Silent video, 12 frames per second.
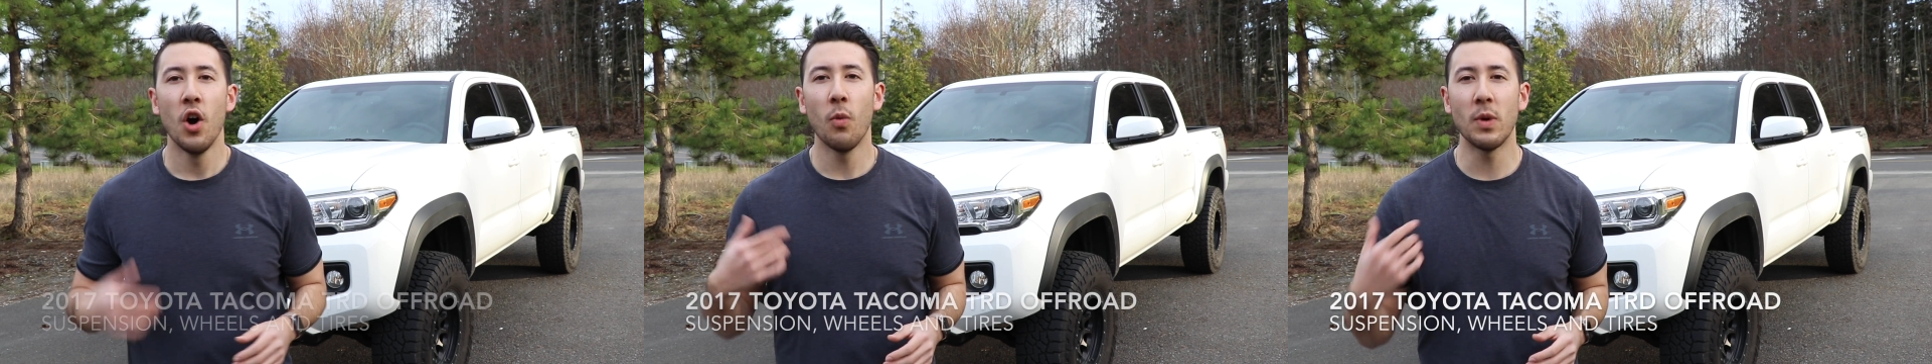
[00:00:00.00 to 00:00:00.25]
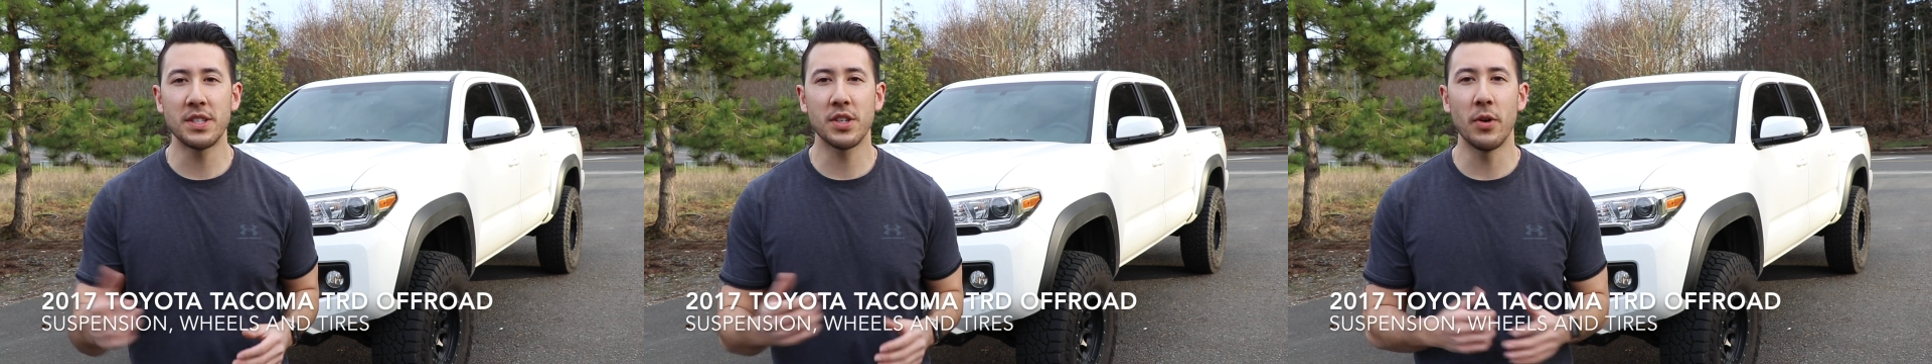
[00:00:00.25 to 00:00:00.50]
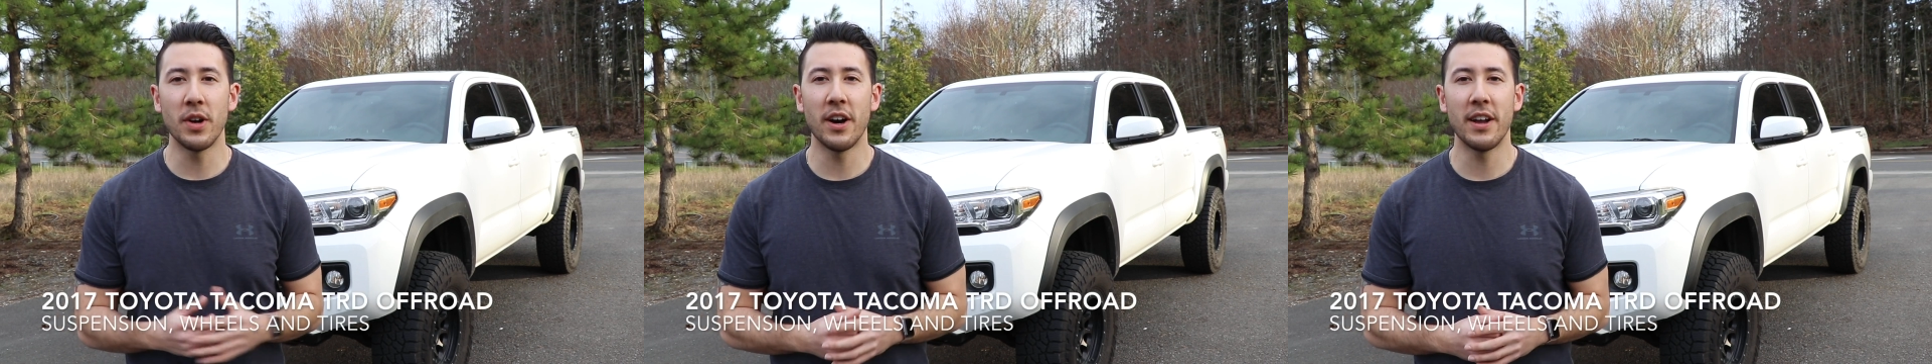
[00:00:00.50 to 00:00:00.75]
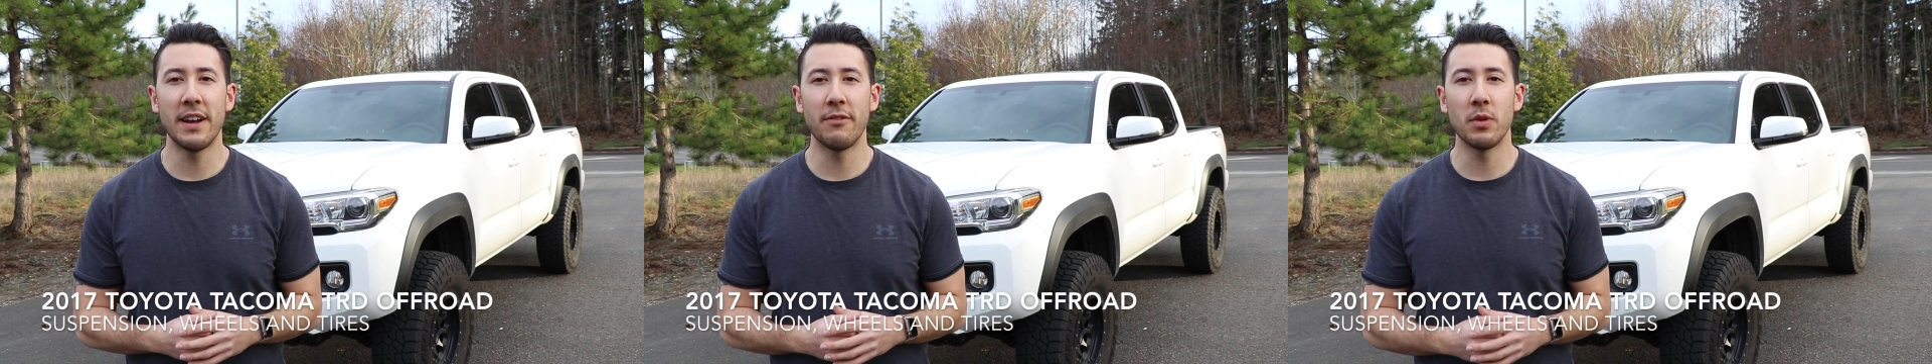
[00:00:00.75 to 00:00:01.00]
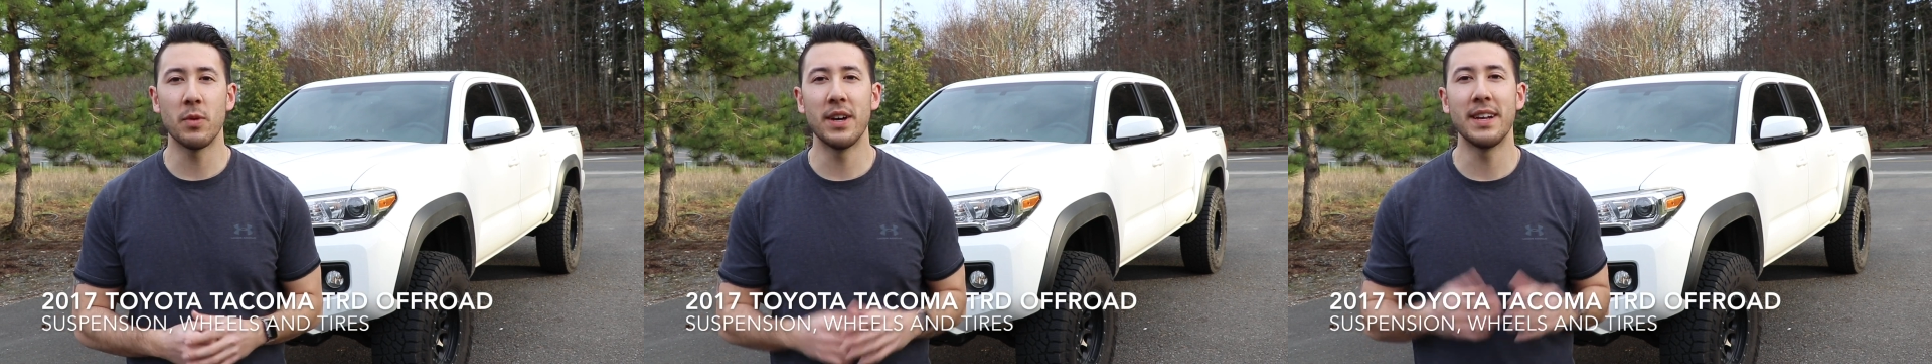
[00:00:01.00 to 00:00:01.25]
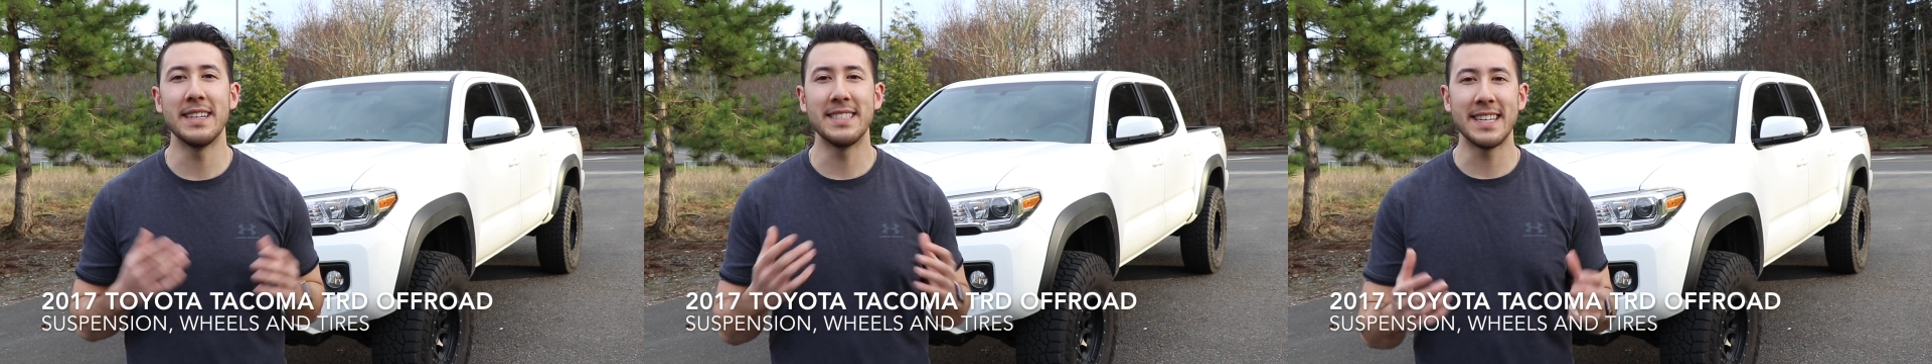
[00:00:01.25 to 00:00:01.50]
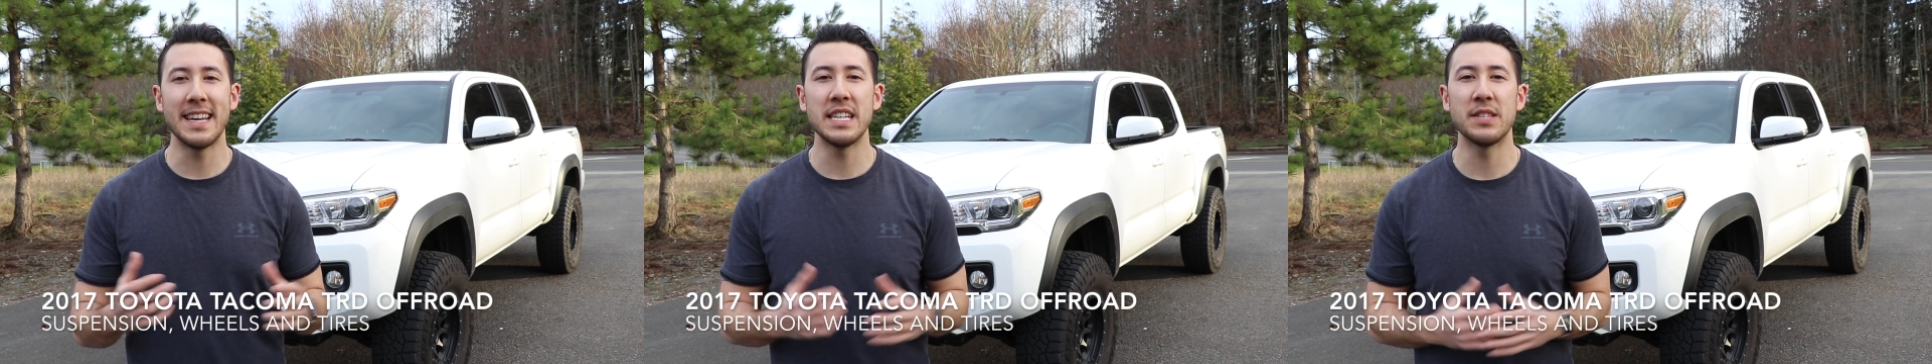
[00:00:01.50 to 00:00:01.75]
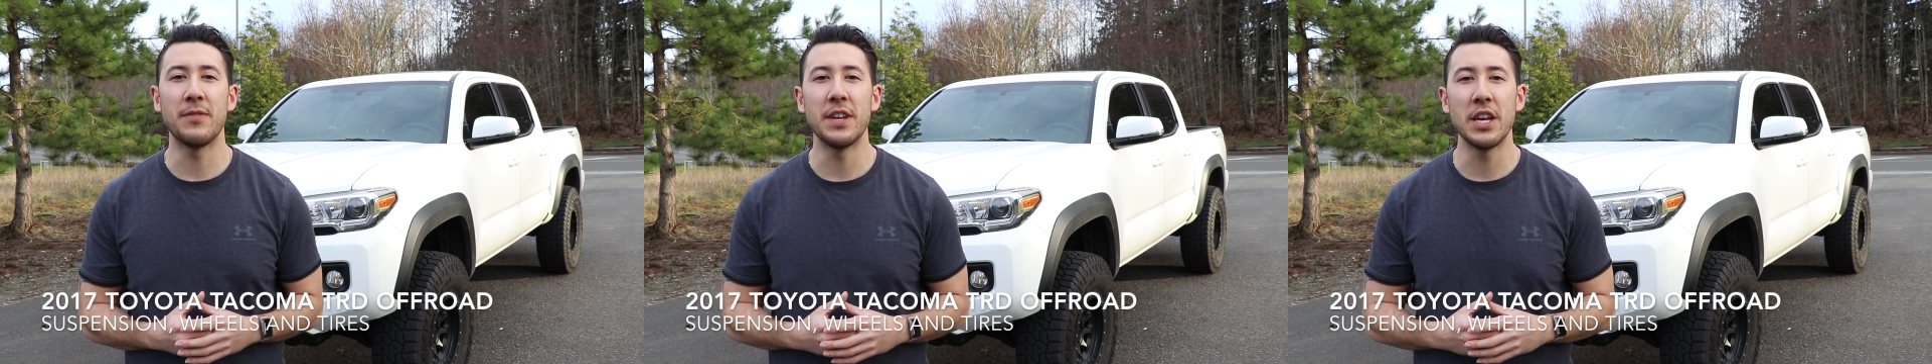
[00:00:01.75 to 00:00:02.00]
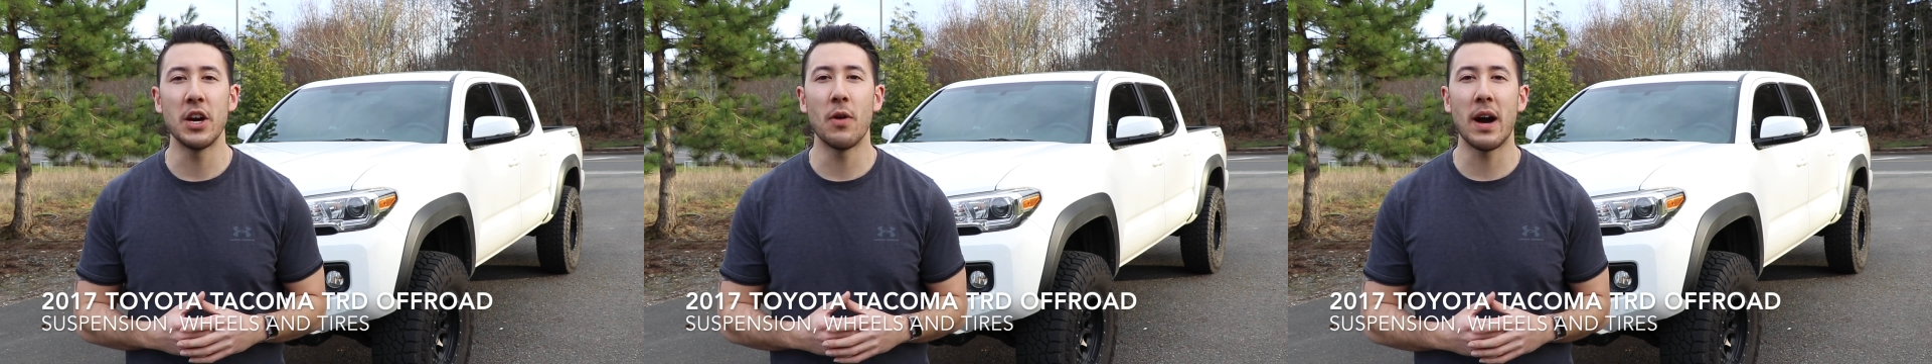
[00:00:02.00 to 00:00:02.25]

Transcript: What's going on, everyone? In today's video,